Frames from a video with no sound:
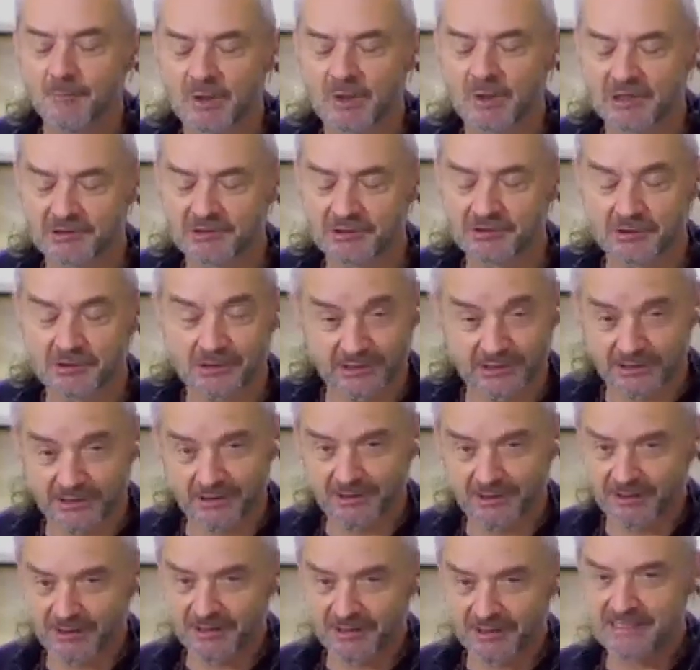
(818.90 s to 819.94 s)
But
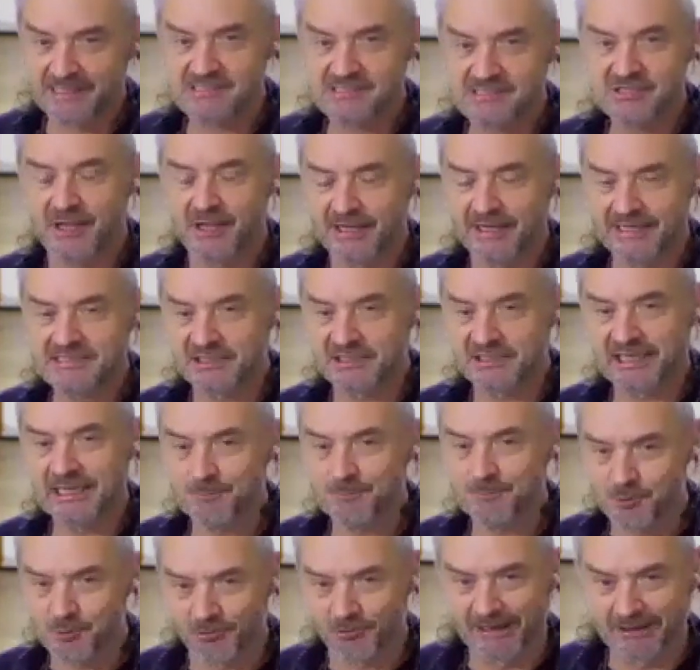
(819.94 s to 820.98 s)
it's likely to
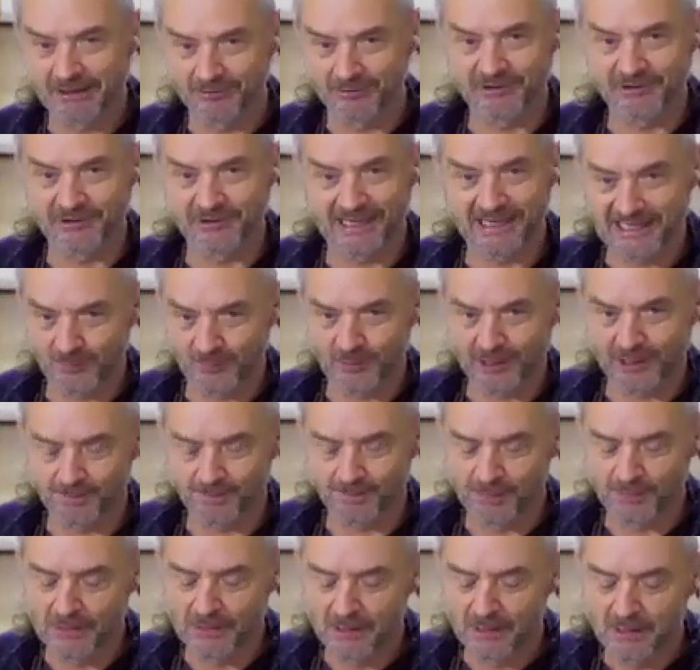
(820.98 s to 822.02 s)
leap around anyway.
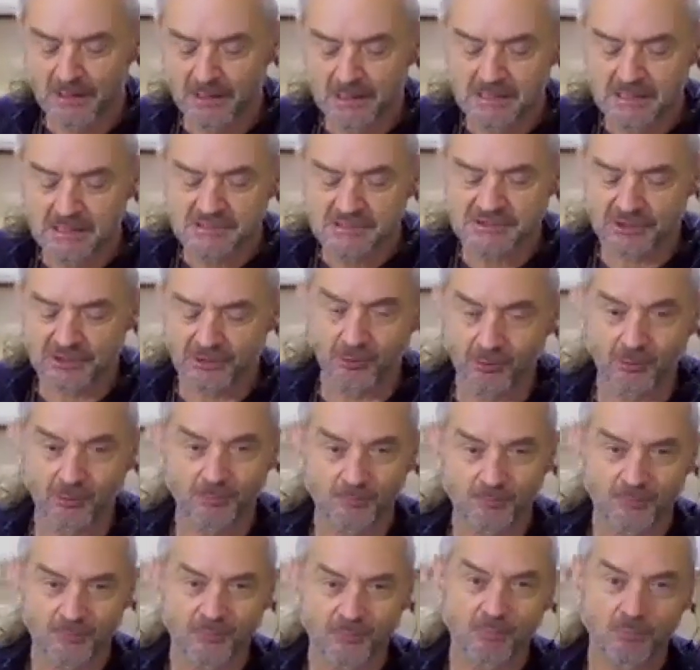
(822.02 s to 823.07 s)

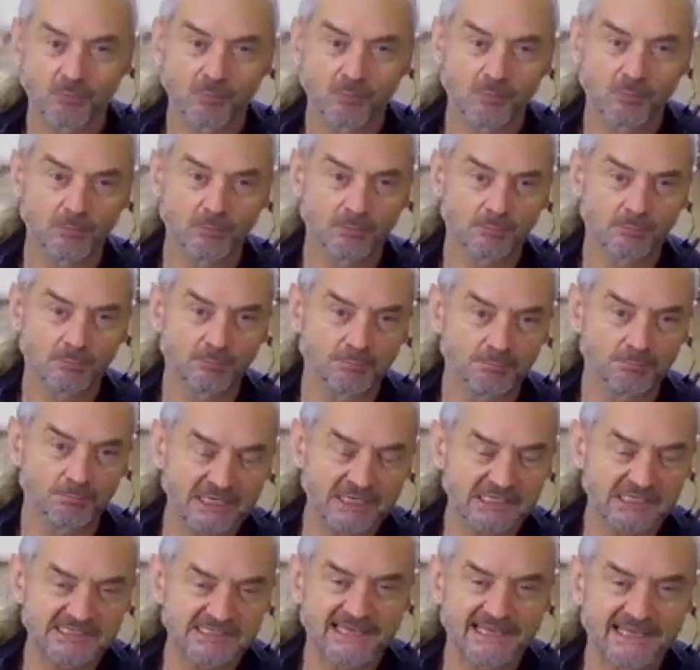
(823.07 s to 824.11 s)
So
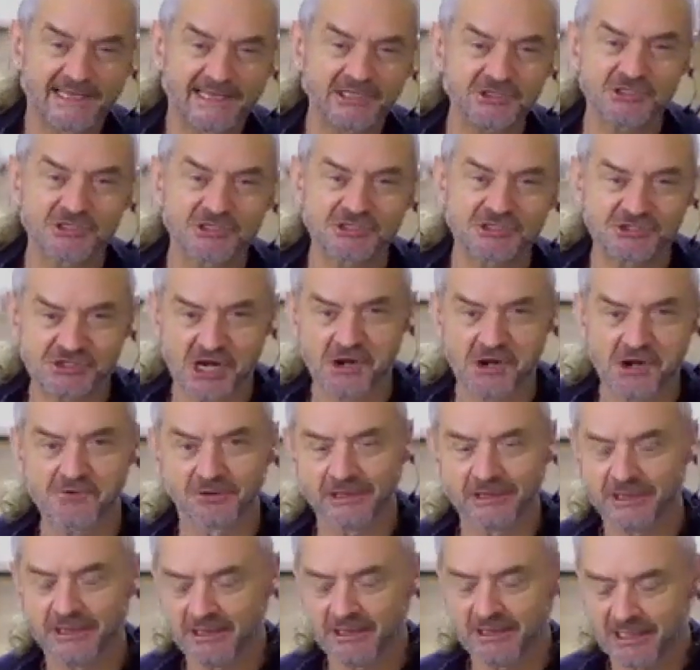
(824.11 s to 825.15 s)
meditations
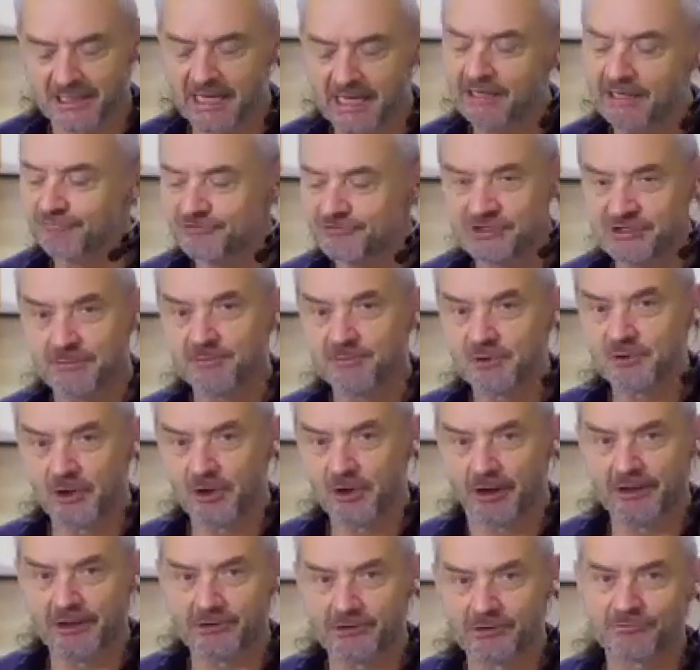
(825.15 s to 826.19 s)
generally have some
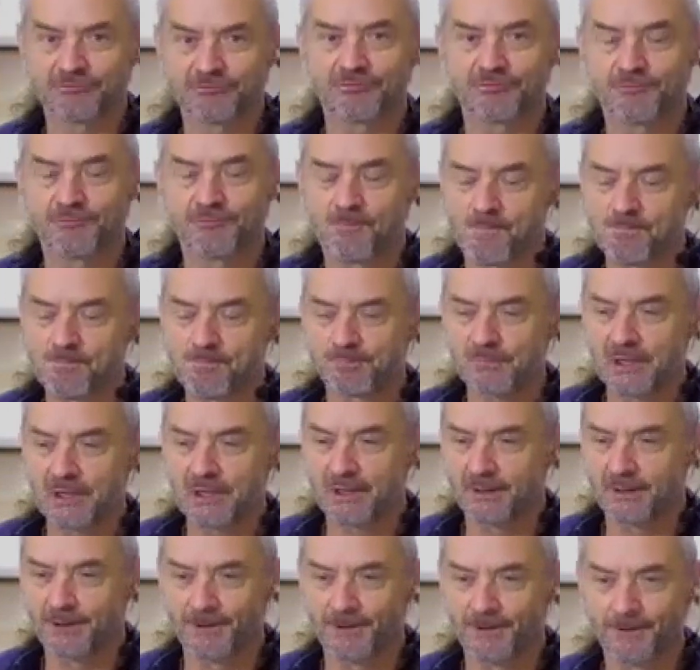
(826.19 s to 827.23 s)
kind of
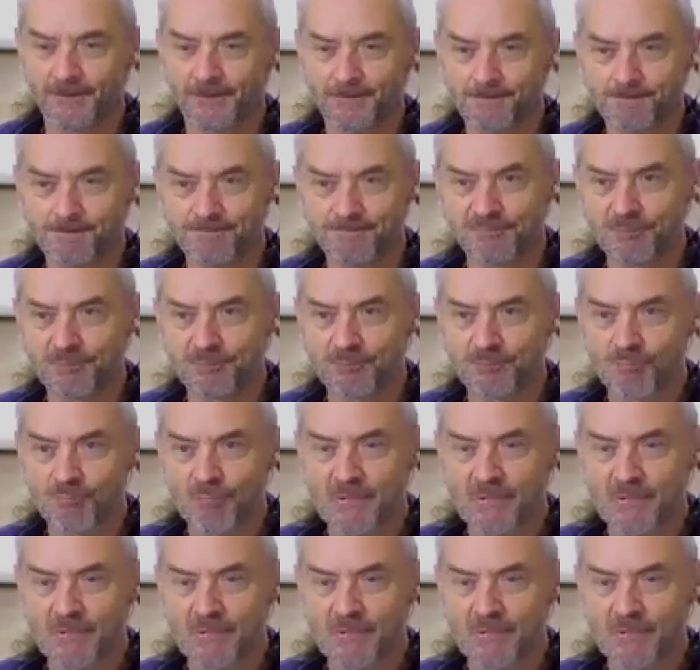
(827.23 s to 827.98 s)
um,